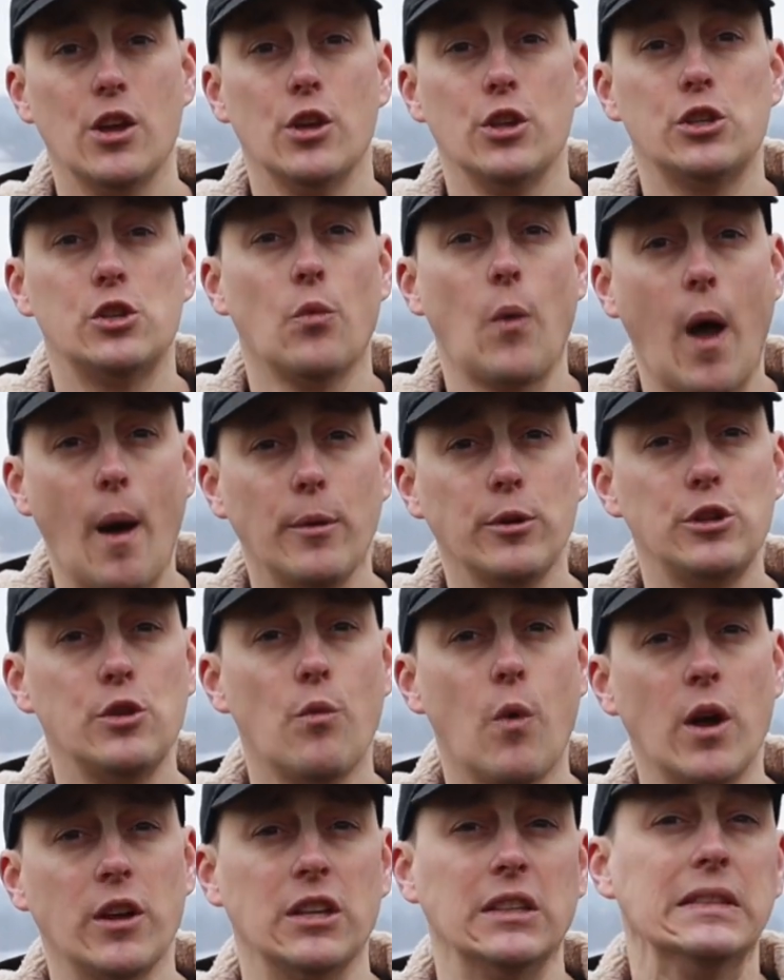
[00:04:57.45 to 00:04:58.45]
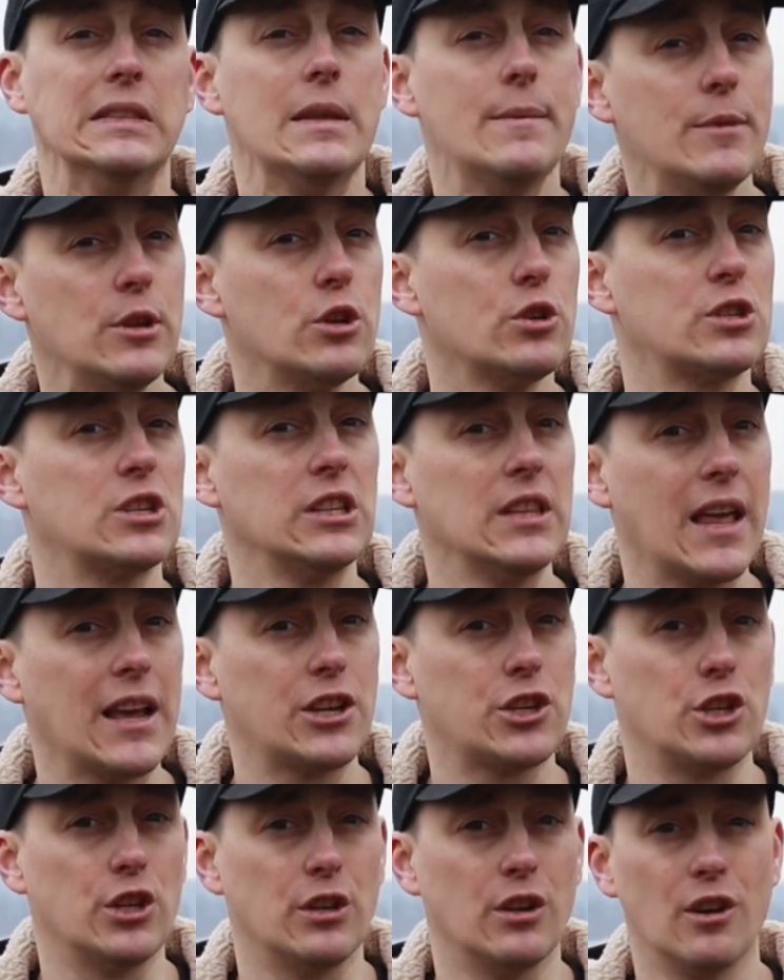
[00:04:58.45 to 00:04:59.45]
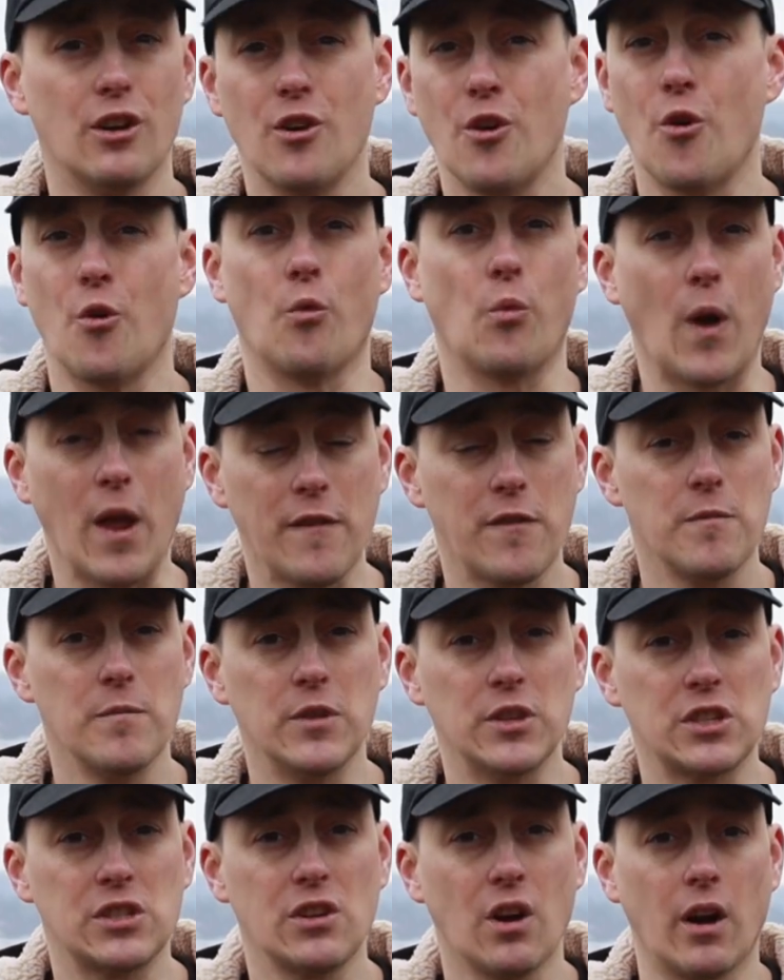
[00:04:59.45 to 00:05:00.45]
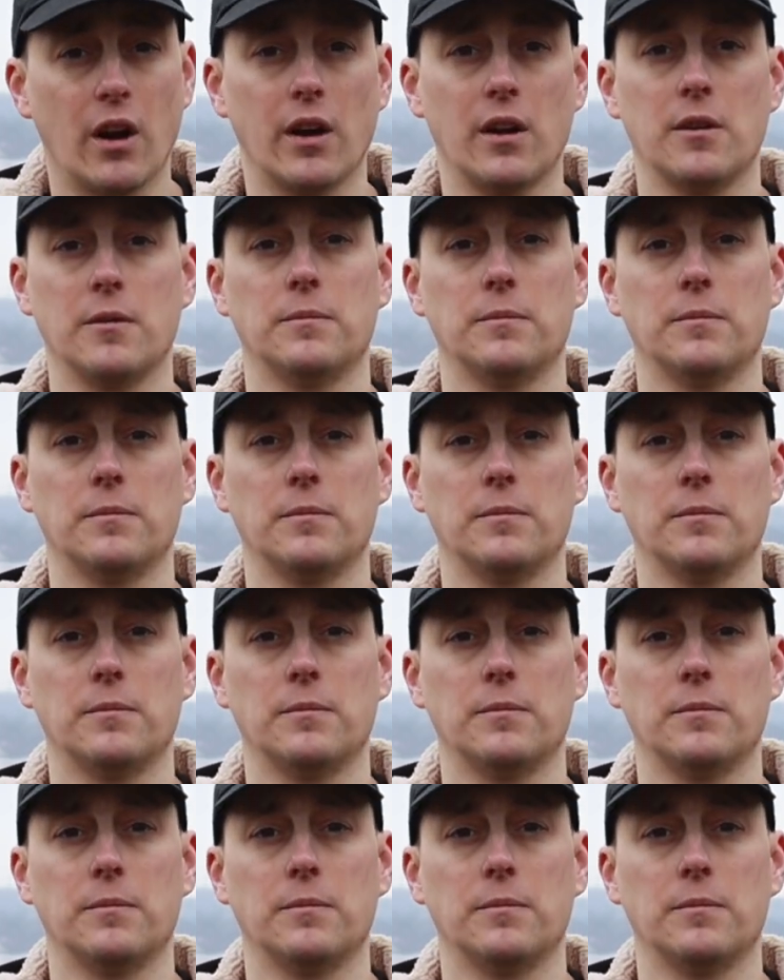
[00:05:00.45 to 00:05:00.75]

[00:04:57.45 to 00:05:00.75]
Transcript: So why would you want to limit your selection right from the start.